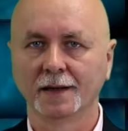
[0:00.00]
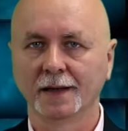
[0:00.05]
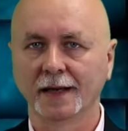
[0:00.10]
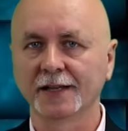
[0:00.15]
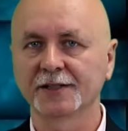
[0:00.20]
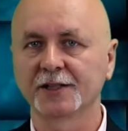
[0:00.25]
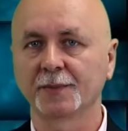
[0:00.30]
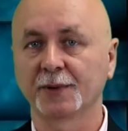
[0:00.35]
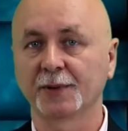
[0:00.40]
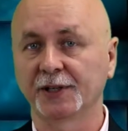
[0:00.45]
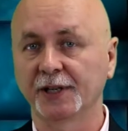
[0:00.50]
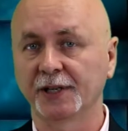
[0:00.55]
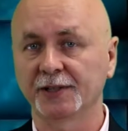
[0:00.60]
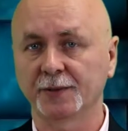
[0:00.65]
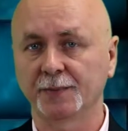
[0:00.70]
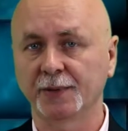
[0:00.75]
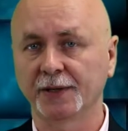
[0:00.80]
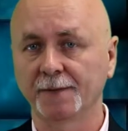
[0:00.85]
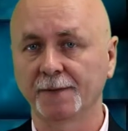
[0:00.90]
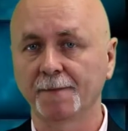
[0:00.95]
As a
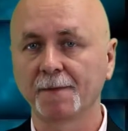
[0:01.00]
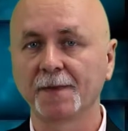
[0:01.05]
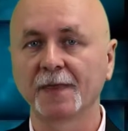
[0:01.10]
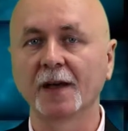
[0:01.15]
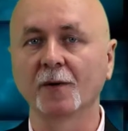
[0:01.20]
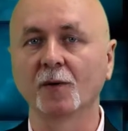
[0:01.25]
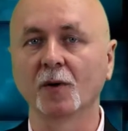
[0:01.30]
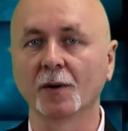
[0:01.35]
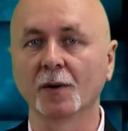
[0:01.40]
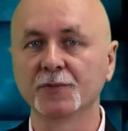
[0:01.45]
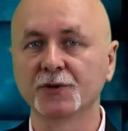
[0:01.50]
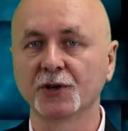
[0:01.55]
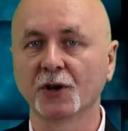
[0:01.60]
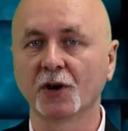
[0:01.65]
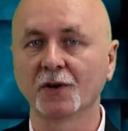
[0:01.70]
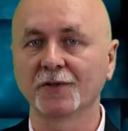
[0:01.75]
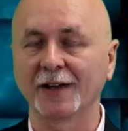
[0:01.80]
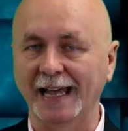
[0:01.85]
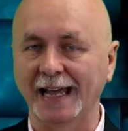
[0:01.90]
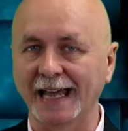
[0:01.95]
participant that will
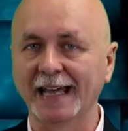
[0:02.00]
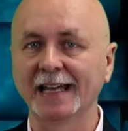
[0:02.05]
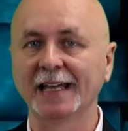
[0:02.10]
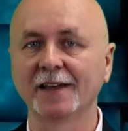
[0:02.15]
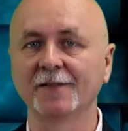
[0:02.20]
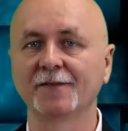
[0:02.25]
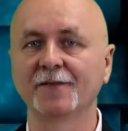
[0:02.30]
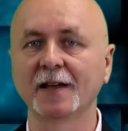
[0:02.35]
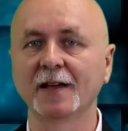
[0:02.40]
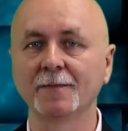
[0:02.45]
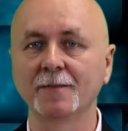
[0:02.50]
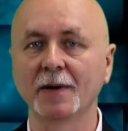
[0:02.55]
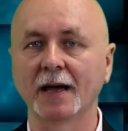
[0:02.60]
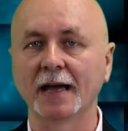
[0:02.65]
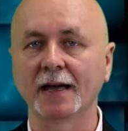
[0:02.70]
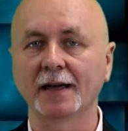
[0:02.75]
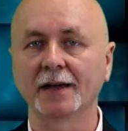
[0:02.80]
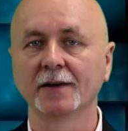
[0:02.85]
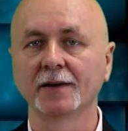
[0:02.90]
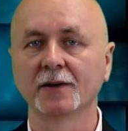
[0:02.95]
observe and give
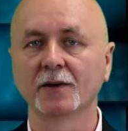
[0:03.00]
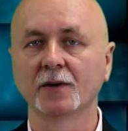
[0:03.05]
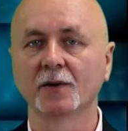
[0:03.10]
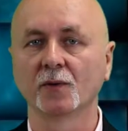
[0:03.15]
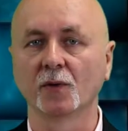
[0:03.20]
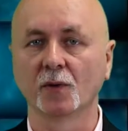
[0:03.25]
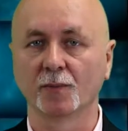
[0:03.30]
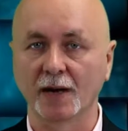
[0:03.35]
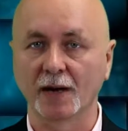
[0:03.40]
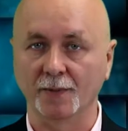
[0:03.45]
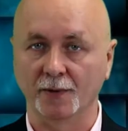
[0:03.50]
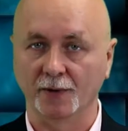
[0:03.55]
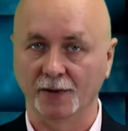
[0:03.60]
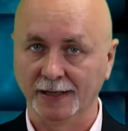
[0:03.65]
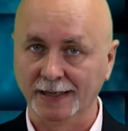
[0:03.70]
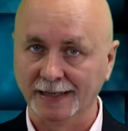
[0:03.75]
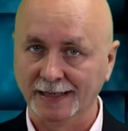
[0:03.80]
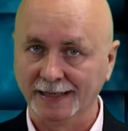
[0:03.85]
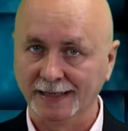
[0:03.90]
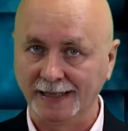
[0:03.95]
feedback, remember,
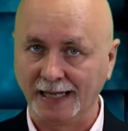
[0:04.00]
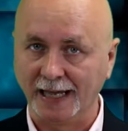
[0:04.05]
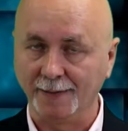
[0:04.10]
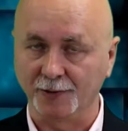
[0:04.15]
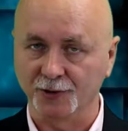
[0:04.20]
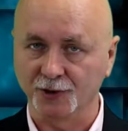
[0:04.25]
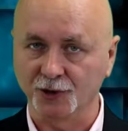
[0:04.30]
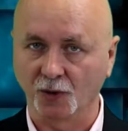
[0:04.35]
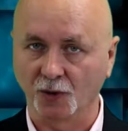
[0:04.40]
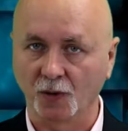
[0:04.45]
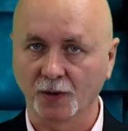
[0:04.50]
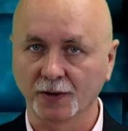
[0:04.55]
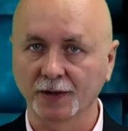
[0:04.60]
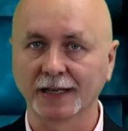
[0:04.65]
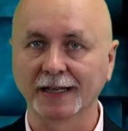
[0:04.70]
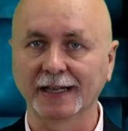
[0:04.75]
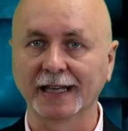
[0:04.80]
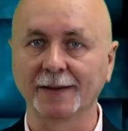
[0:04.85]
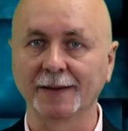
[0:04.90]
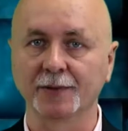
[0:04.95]
keep it short
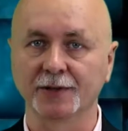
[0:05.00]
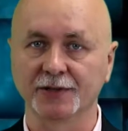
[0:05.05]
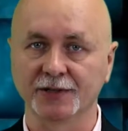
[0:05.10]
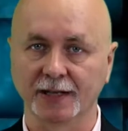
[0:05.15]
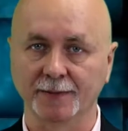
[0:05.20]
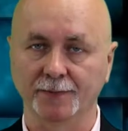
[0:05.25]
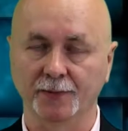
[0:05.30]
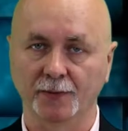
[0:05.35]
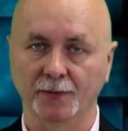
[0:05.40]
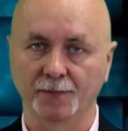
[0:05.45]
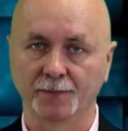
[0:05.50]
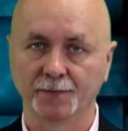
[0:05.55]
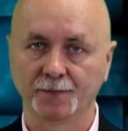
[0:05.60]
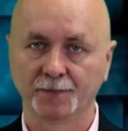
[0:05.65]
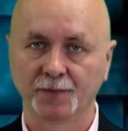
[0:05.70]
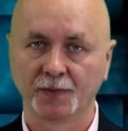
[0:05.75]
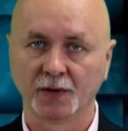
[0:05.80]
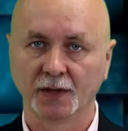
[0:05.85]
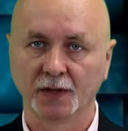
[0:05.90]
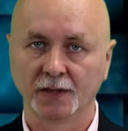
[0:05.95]
and keep it simple.
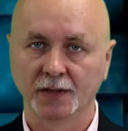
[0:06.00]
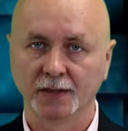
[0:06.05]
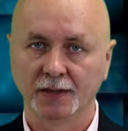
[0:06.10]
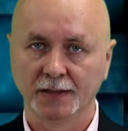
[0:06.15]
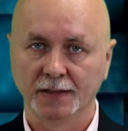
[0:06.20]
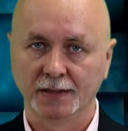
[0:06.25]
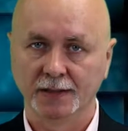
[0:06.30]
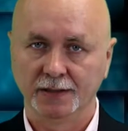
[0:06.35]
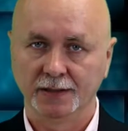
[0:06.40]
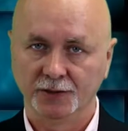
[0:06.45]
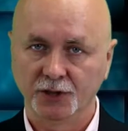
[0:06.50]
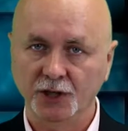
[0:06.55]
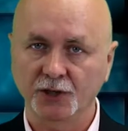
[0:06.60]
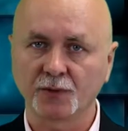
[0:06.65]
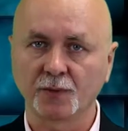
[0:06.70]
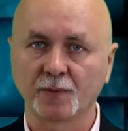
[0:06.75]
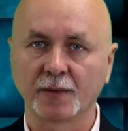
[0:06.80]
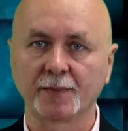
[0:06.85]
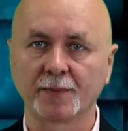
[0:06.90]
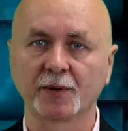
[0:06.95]
Just
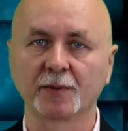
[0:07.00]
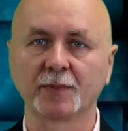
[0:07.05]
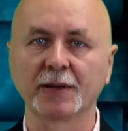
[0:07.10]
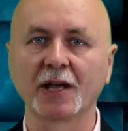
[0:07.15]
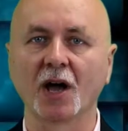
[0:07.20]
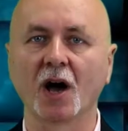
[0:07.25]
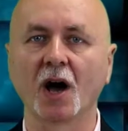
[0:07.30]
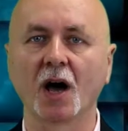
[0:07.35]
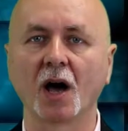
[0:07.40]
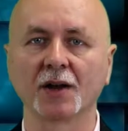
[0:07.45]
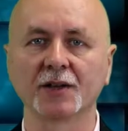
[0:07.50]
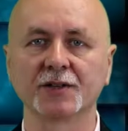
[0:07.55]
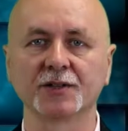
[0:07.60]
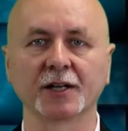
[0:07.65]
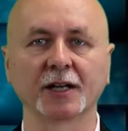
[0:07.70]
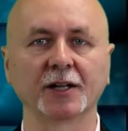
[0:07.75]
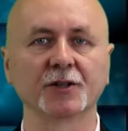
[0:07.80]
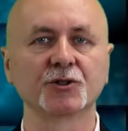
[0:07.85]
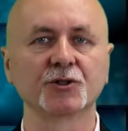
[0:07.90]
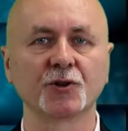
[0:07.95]
remember to be honest
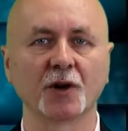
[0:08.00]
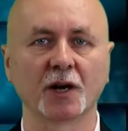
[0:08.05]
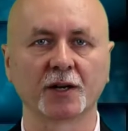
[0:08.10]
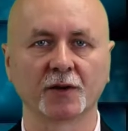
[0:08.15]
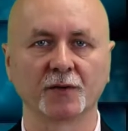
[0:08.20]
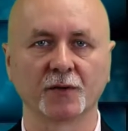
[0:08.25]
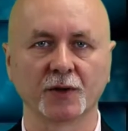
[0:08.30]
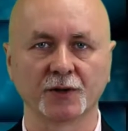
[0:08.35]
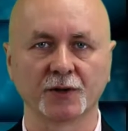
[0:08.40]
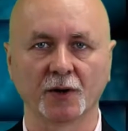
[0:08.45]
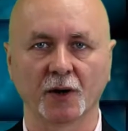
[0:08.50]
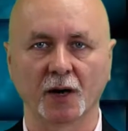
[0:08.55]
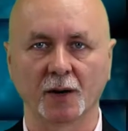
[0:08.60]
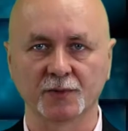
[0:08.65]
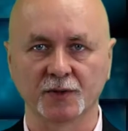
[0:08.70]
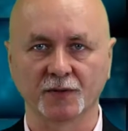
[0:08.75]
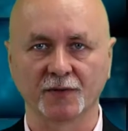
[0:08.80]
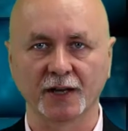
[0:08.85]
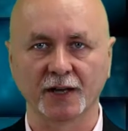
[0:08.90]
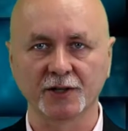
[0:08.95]
and constructive with your
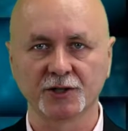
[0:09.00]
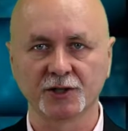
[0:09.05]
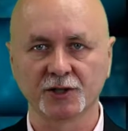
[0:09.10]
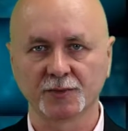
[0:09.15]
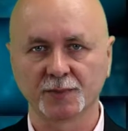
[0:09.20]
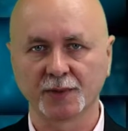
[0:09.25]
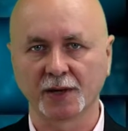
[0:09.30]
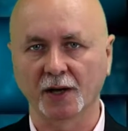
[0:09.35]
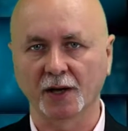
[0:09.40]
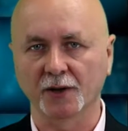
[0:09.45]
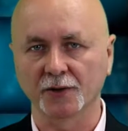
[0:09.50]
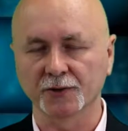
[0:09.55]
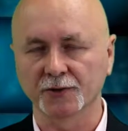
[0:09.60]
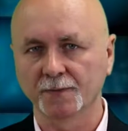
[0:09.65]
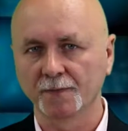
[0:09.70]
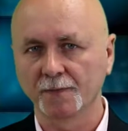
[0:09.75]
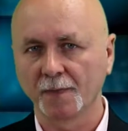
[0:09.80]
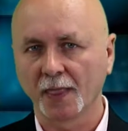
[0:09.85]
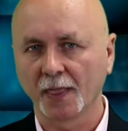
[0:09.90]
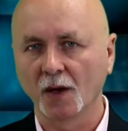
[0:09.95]
observations because
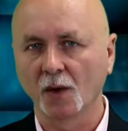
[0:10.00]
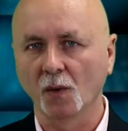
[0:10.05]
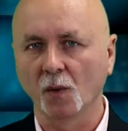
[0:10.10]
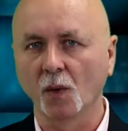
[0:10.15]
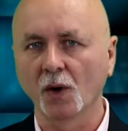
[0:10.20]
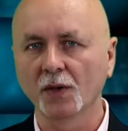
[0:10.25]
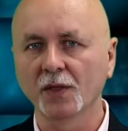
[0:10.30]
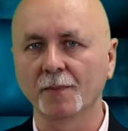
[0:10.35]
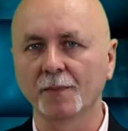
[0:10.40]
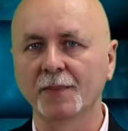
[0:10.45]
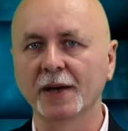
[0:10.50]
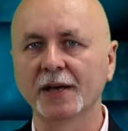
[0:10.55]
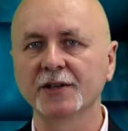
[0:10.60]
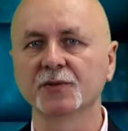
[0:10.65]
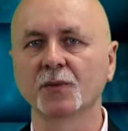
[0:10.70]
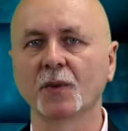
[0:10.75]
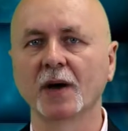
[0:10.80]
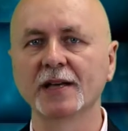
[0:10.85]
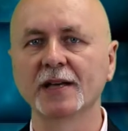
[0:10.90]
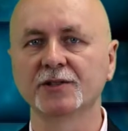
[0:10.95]
one of the
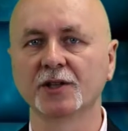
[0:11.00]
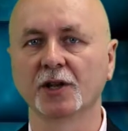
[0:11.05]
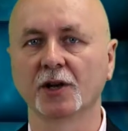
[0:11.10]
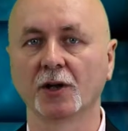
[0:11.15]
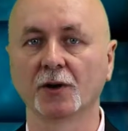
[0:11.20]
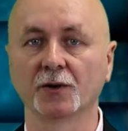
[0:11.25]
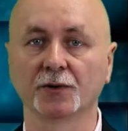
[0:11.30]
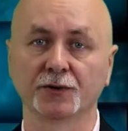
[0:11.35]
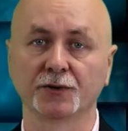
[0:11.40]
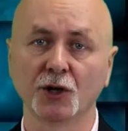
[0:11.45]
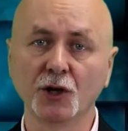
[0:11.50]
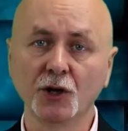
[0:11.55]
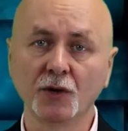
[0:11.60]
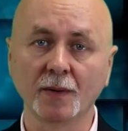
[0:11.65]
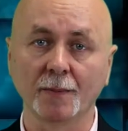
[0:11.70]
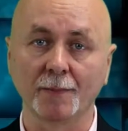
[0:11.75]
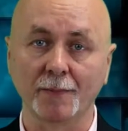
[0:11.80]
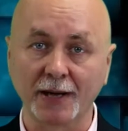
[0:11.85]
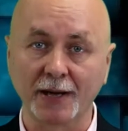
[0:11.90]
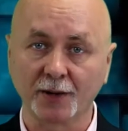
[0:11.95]
best ways to learn new
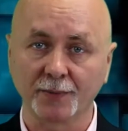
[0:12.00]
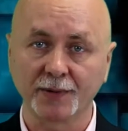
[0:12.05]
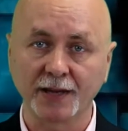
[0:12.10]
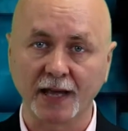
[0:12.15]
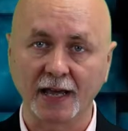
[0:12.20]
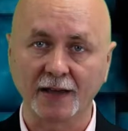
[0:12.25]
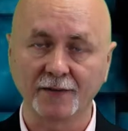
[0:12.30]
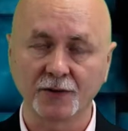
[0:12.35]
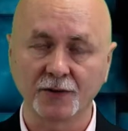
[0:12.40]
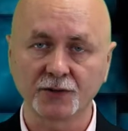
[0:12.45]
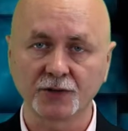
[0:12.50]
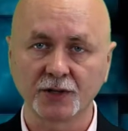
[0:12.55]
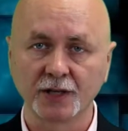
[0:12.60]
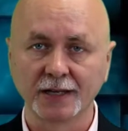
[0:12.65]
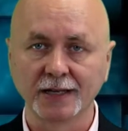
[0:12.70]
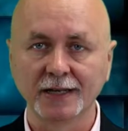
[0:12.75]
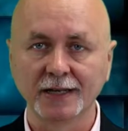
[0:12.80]
and better behaviors